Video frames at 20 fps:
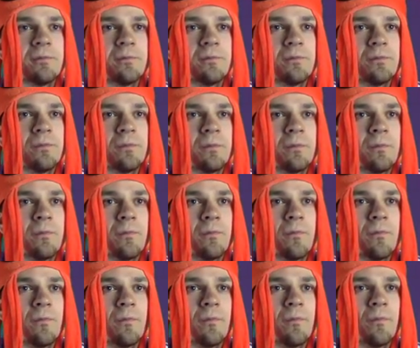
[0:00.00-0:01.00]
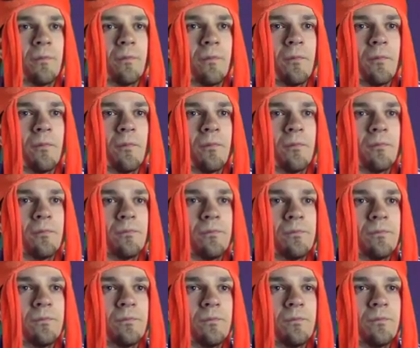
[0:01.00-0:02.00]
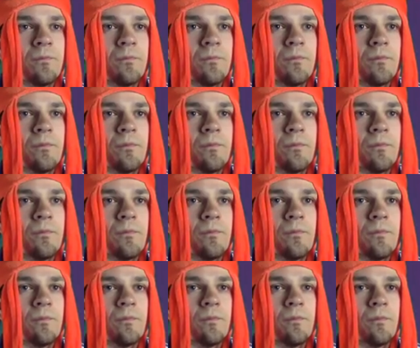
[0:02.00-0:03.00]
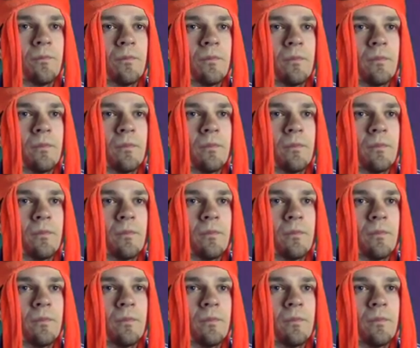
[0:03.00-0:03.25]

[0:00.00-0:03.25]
No one is speaking in this clip.